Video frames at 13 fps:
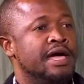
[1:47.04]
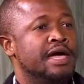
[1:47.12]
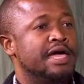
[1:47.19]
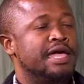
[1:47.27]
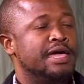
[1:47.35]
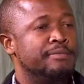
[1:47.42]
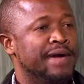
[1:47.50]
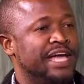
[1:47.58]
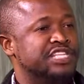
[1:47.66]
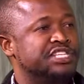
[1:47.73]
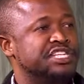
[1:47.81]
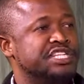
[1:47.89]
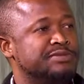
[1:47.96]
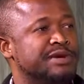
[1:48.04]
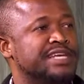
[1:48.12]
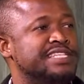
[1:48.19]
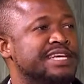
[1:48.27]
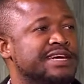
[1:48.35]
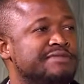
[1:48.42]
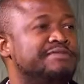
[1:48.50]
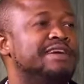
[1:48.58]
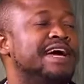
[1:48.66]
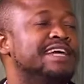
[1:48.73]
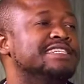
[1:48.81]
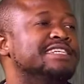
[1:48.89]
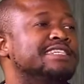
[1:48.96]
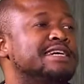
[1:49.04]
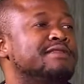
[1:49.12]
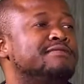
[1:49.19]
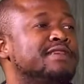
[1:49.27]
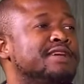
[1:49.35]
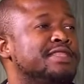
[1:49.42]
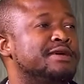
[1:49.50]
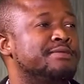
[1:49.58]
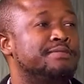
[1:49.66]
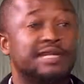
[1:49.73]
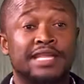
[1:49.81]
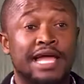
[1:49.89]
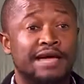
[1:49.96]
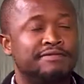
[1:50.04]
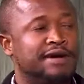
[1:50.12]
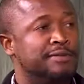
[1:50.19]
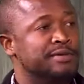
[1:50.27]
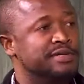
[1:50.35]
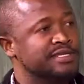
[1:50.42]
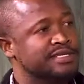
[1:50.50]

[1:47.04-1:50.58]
imagined myself as a single father. But life happens,